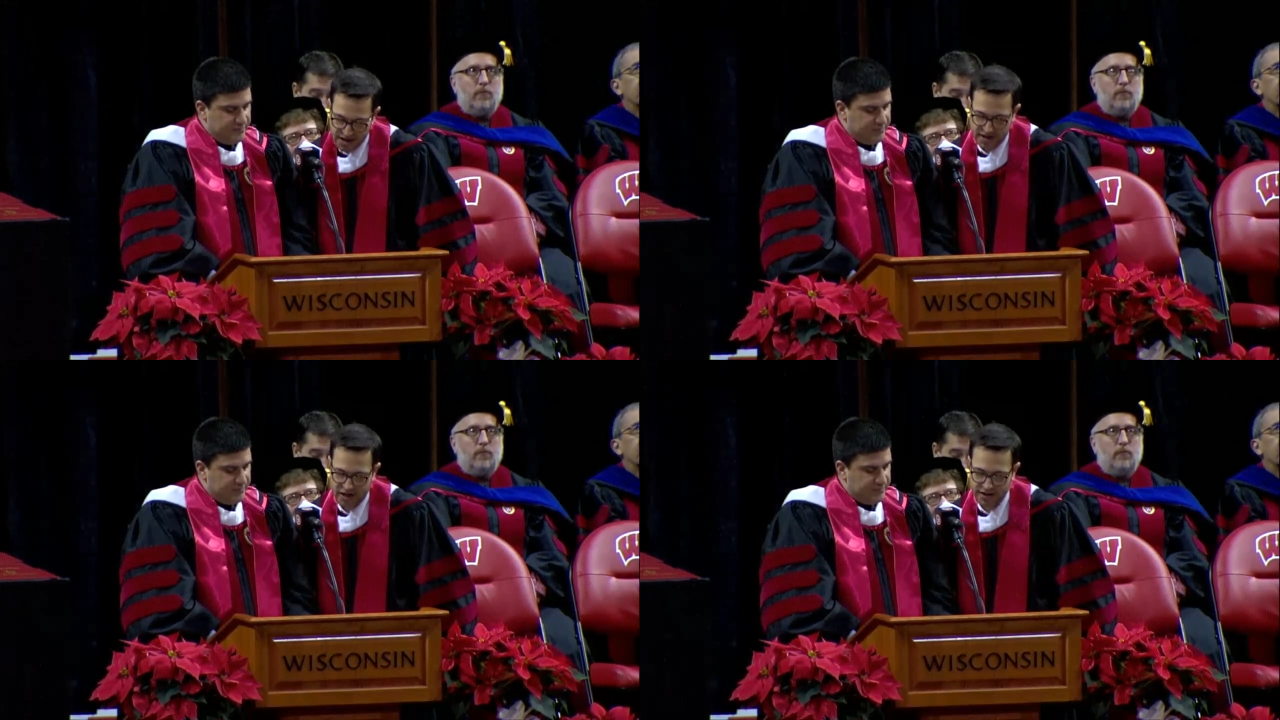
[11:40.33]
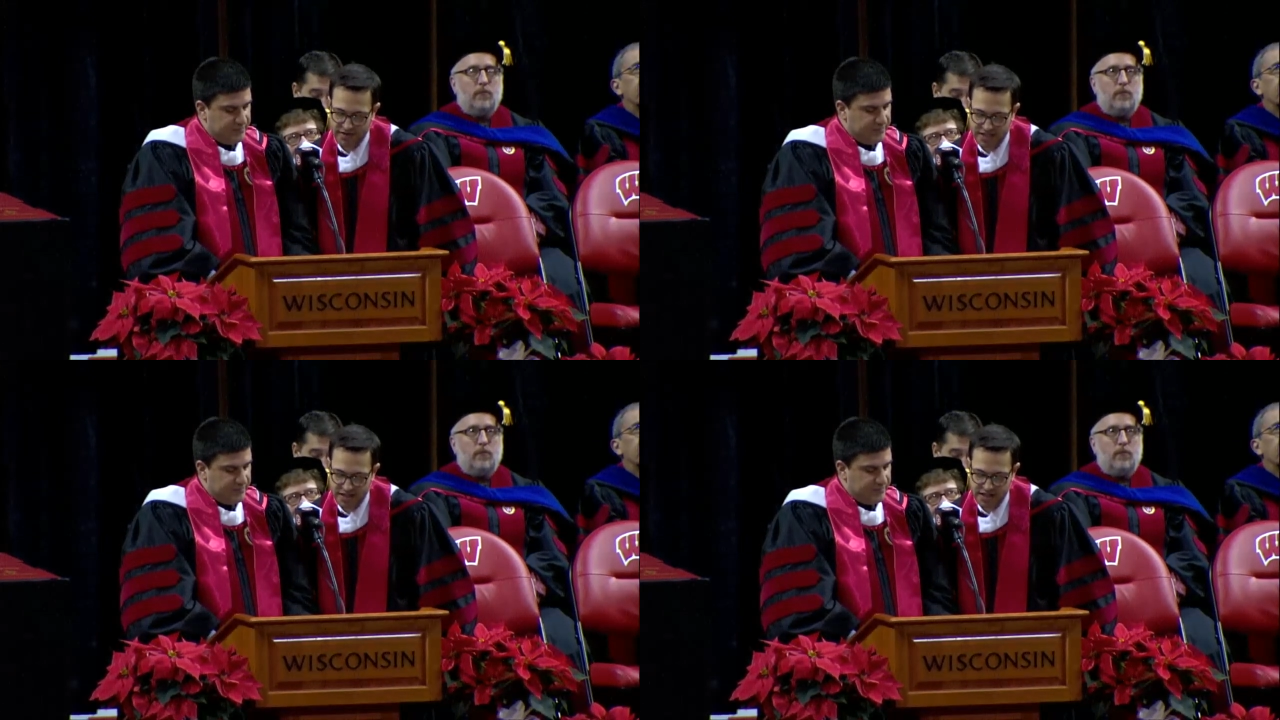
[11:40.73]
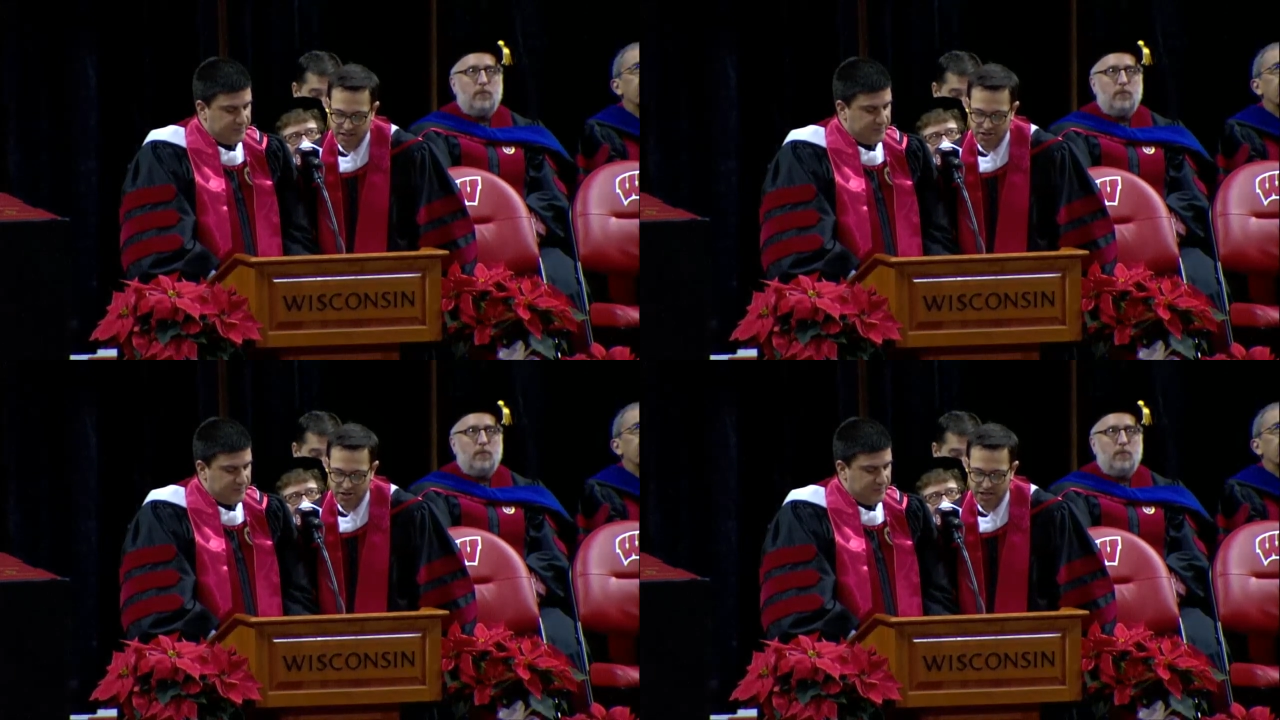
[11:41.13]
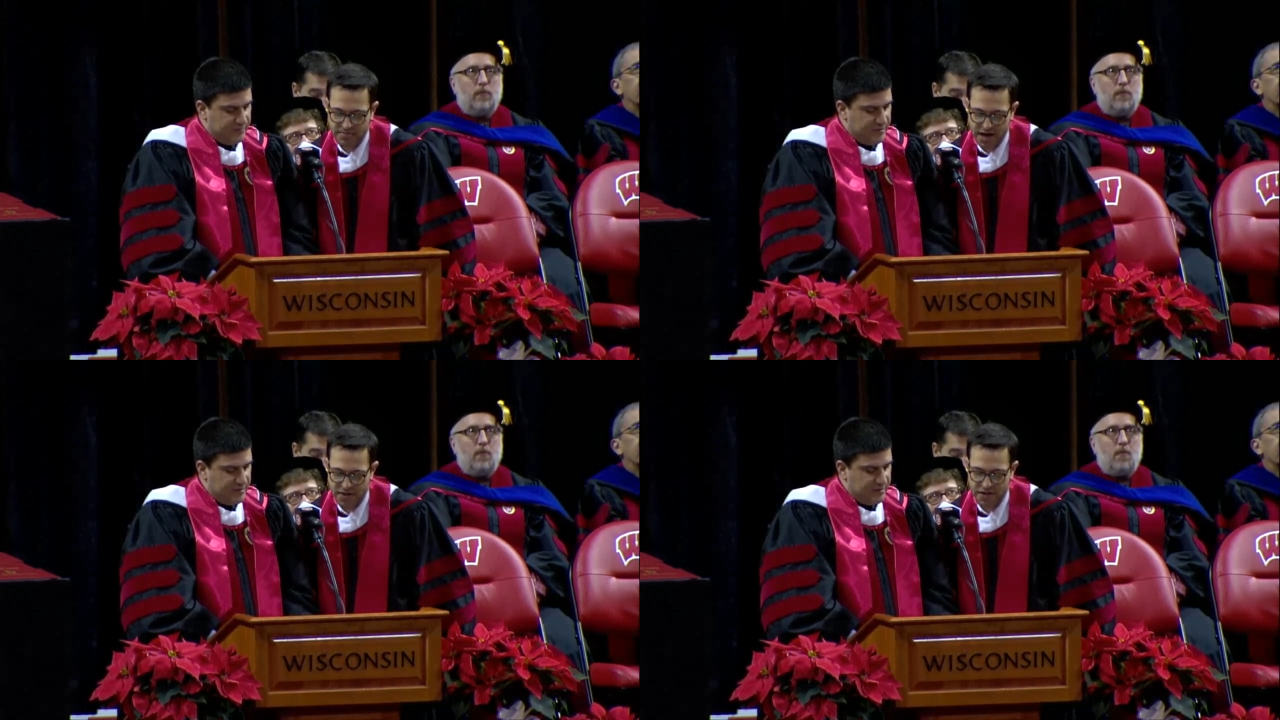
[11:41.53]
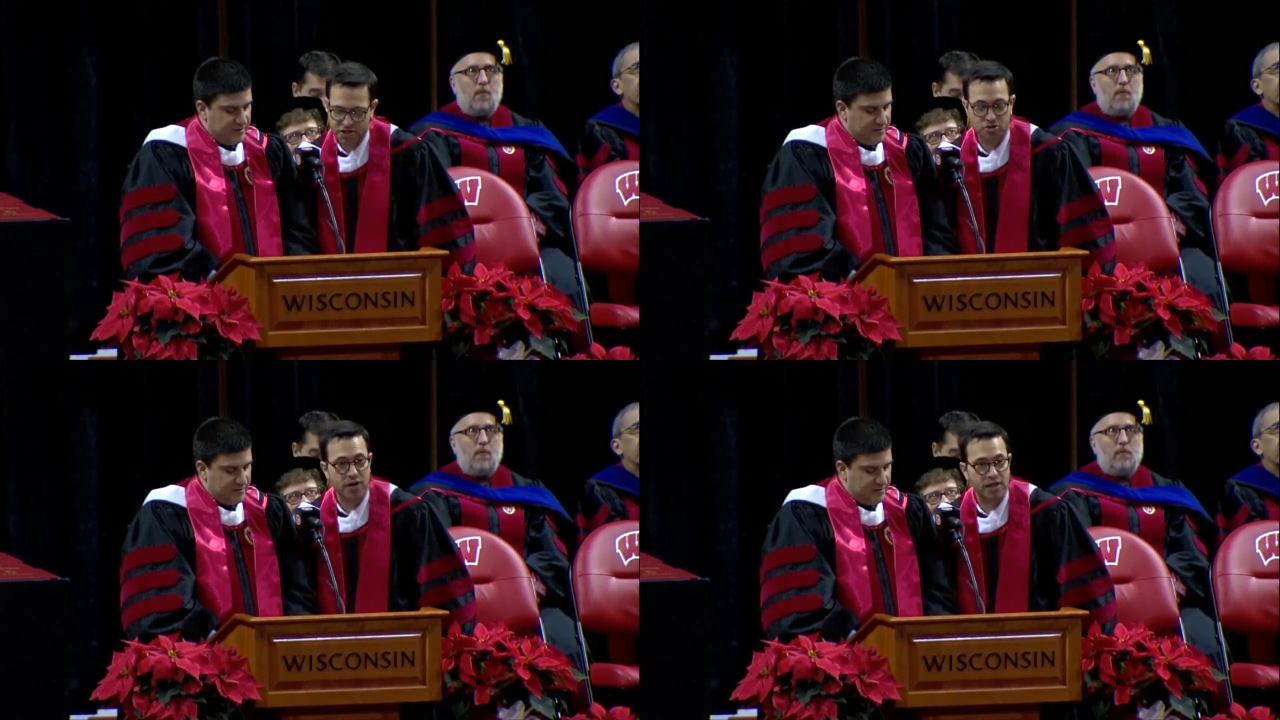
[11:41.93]
Speaker 1: then all of a sudden he's cooking meth in a
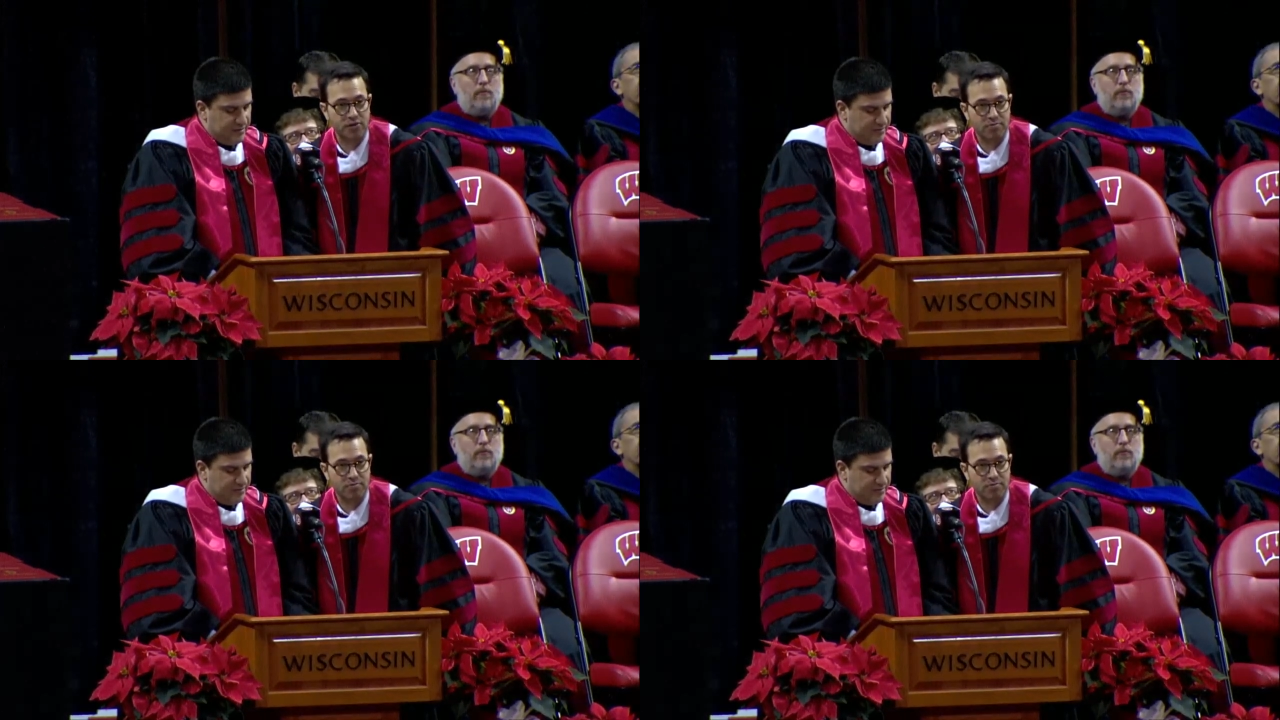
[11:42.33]
trailer on